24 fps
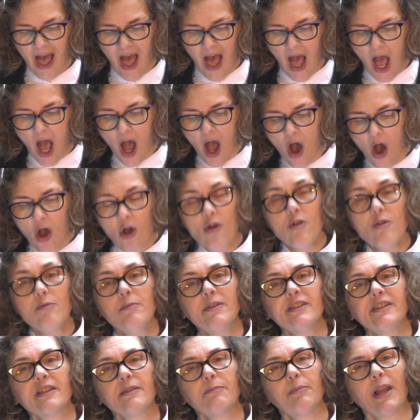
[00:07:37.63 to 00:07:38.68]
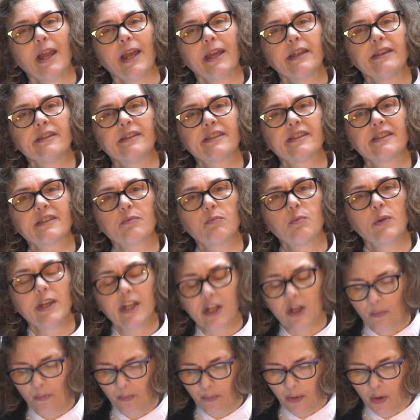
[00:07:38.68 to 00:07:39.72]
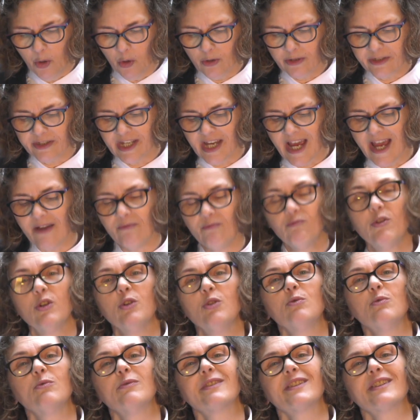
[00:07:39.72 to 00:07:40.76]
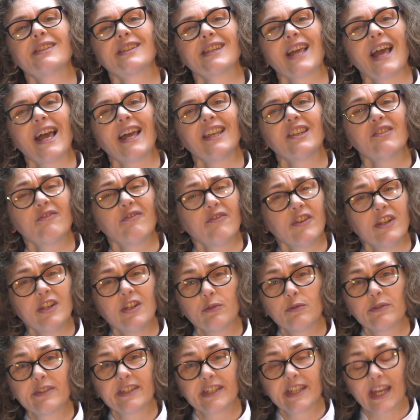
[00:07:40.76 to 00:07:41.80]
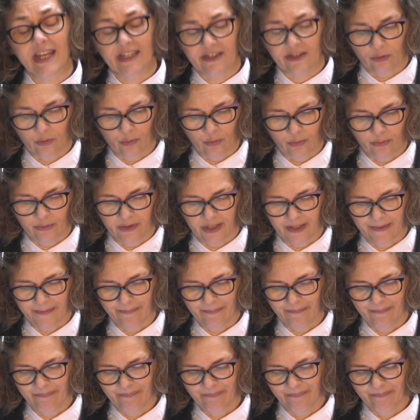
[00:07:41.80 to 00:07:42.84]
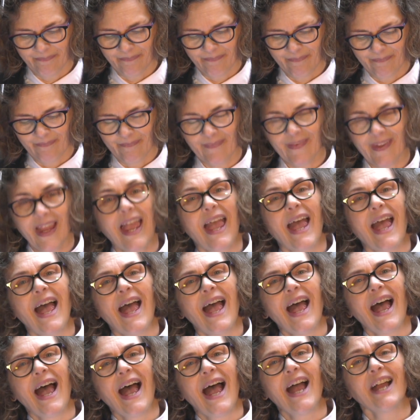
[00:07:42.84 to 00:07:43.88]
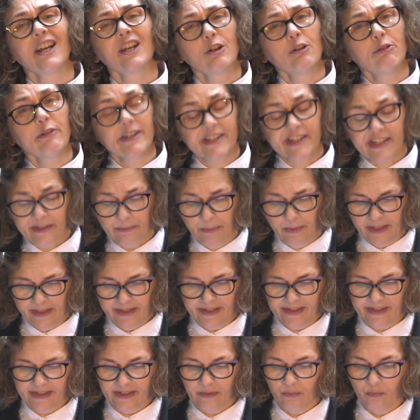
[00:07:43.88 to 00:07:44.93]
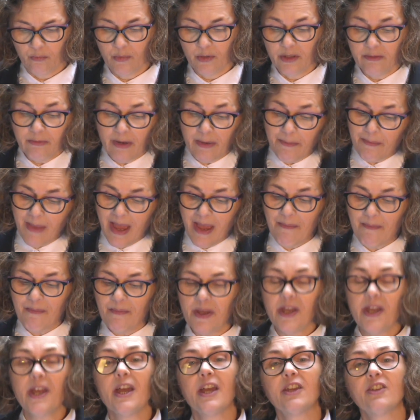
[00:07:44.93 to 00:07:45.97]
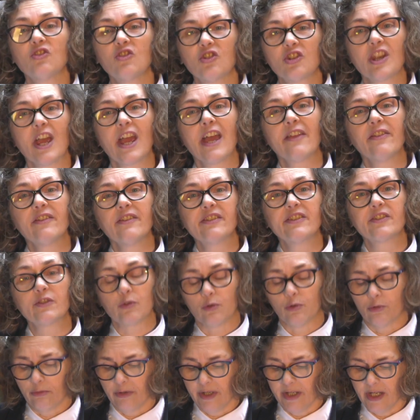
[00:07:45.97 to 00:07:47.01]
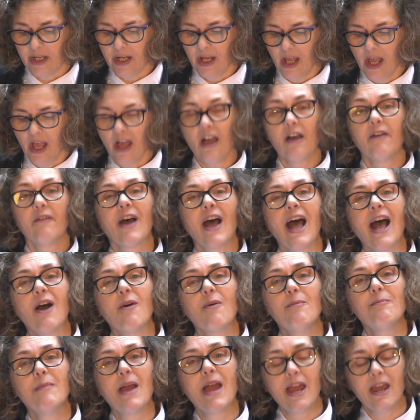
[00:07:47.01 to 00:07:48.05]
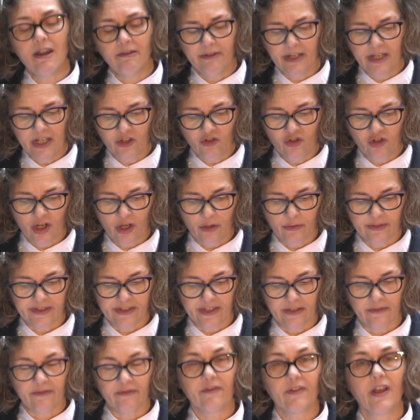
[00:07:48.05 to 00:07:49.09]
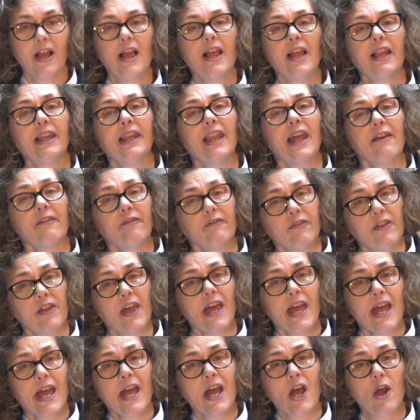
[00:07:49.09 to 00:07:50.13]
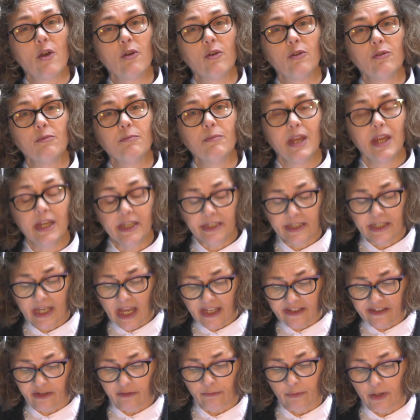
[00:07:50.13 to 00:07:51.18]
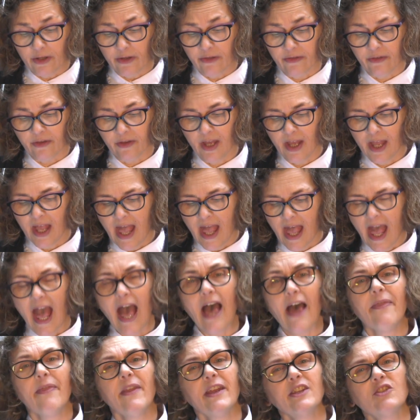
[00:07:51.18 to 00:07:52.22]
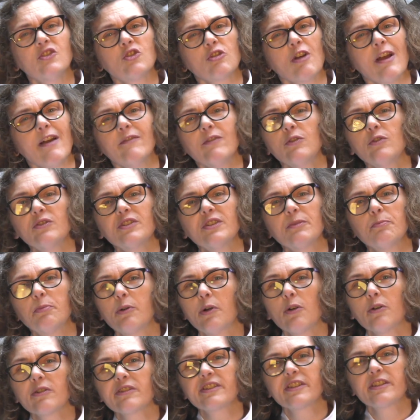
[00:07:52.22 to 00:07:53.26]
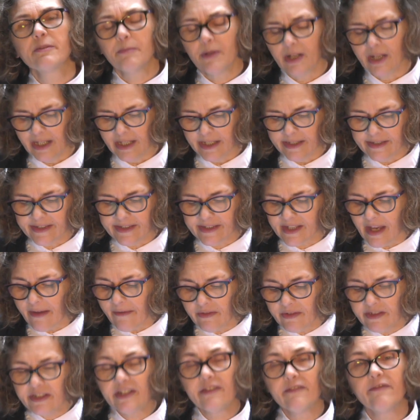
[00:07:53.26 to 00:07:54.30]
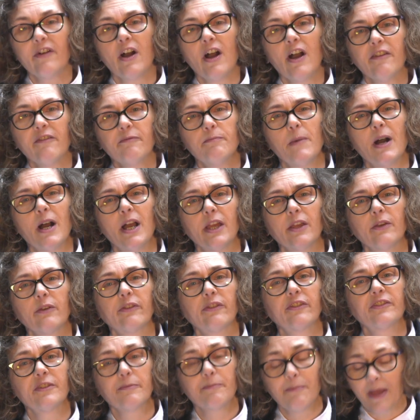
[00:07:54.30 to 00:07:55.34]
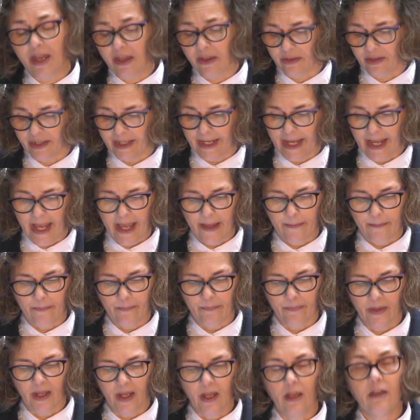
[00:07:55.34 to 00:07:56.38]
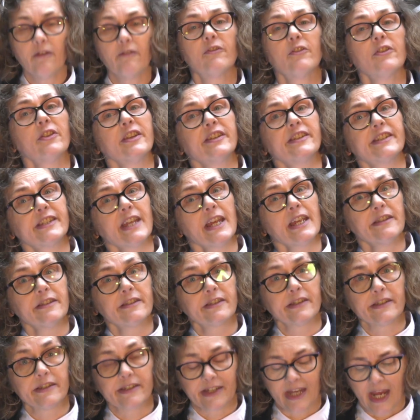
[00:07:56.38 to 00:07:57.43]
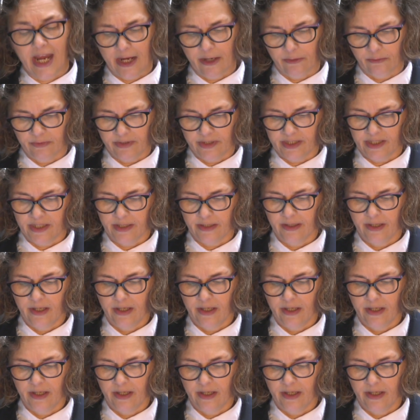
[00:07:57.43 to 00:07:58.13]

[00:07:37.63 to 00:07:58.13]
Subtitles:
A home is a place we can put down roots and feel settled. At Christmas, we remember and share the story of how Mary and Joseph left their home in Nazareth, and they travelled approximately 75 miles to Bethlehem for the census count.